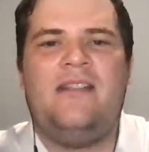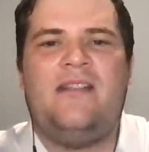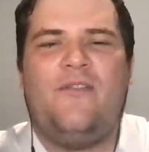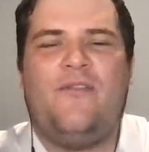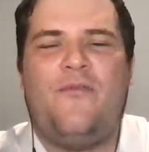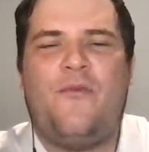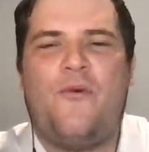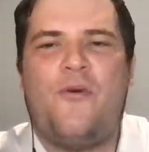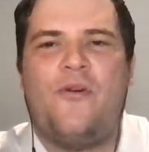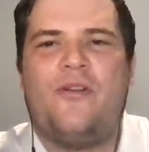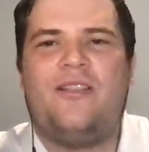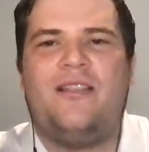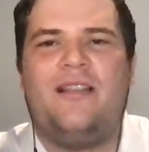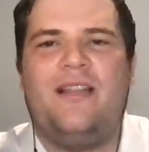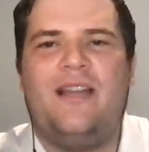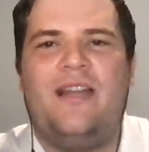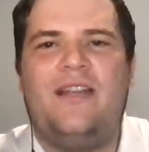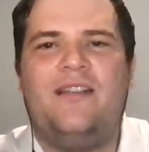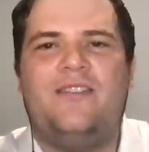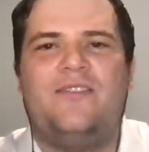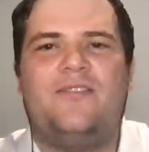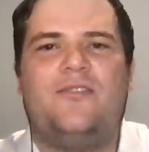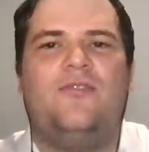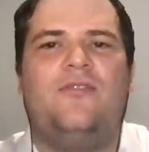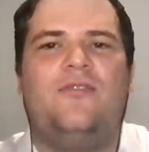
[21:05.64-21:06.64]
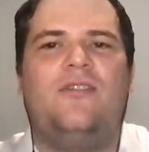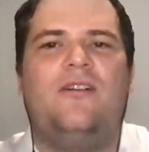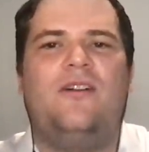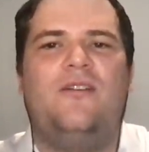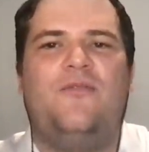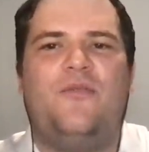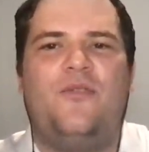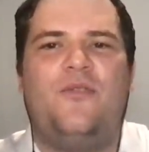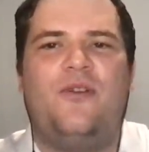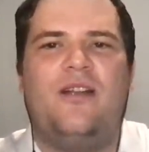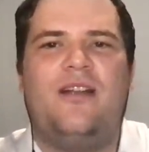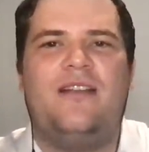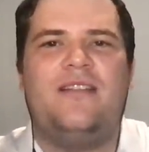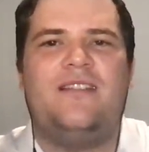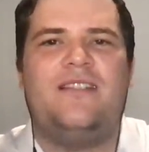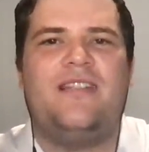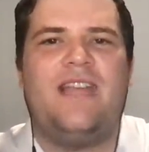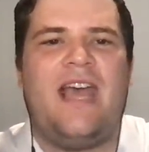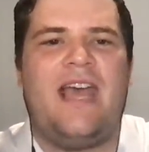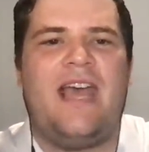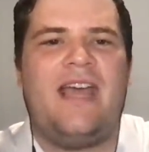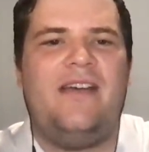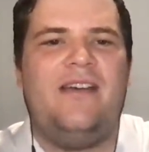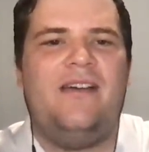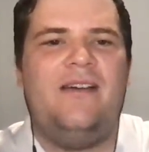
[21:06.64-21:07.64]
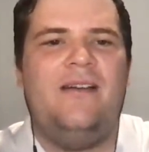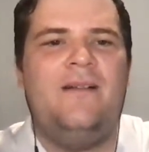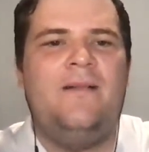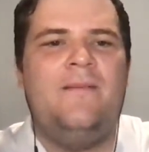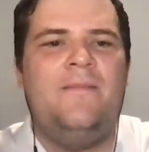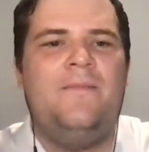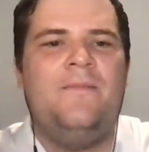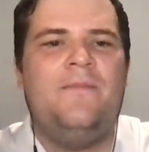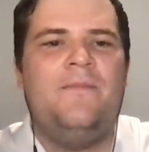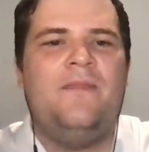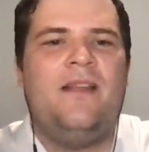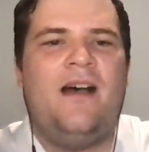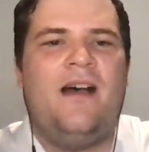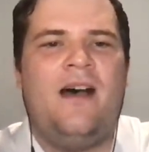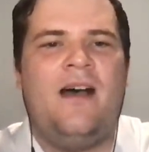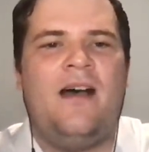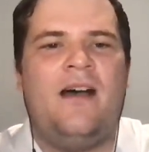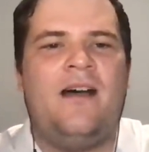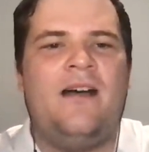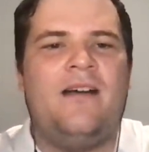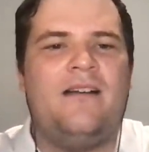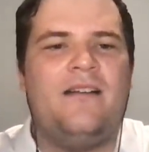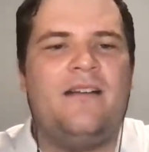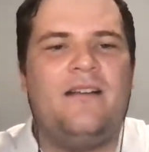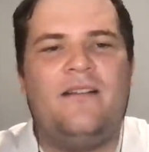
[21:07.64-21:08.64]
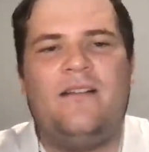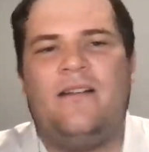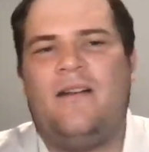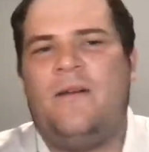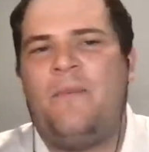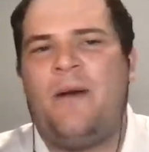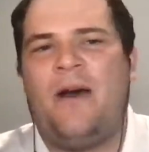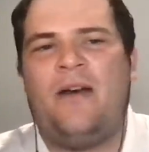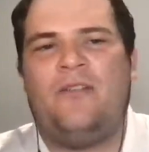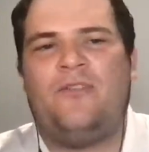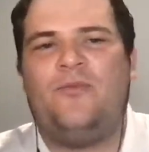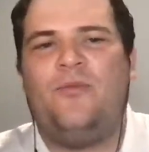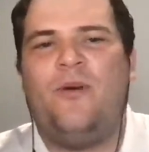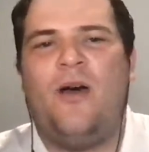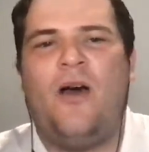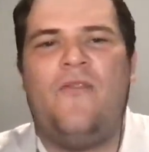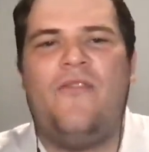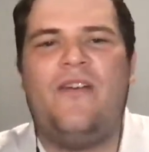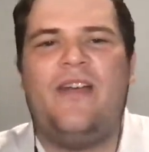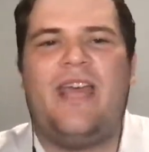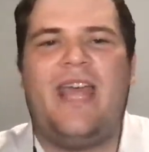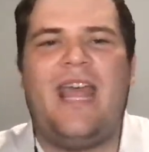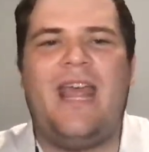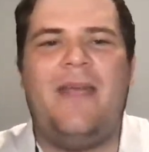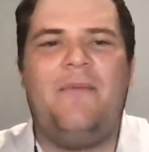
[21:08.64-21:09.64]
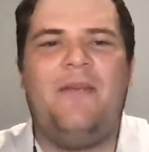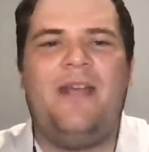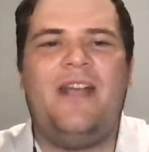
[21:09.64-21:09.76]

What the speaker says: the 4th leading scorer for Gonzaga, about 12 a game.